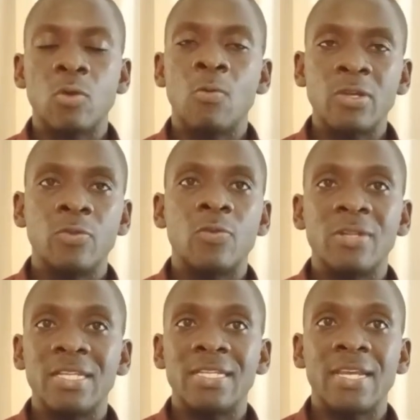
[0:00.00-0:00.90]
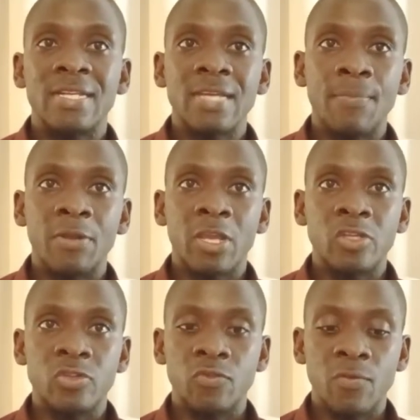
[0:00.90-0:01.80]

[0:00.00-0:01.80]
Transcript: or what we call the ticket application.